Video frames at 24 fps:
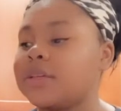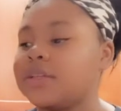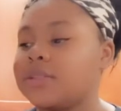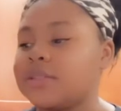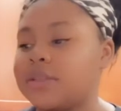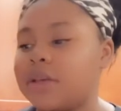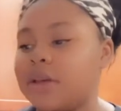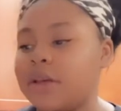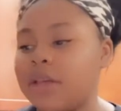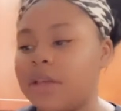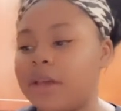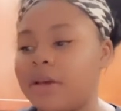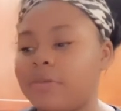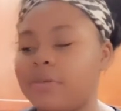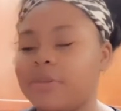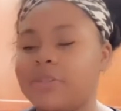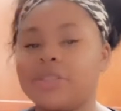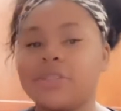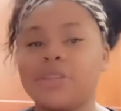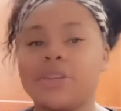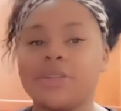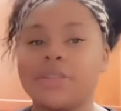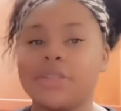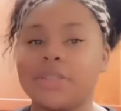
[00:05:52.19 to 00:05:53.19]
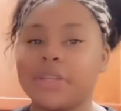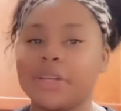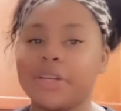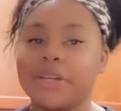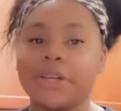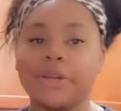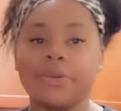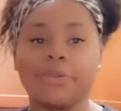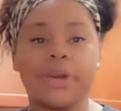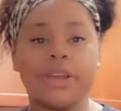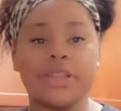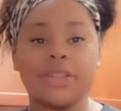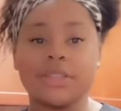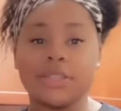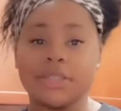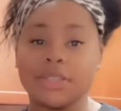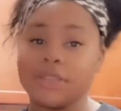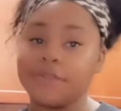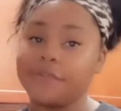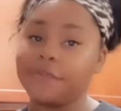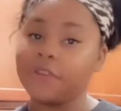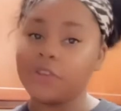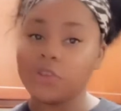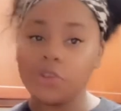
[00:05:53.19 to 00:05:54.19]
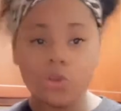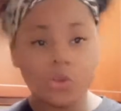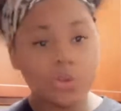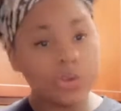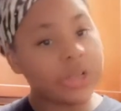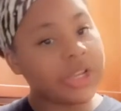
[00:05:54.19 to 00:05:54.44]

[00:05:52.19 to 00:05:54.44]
So yeah, we just gonna sit here and wait till this food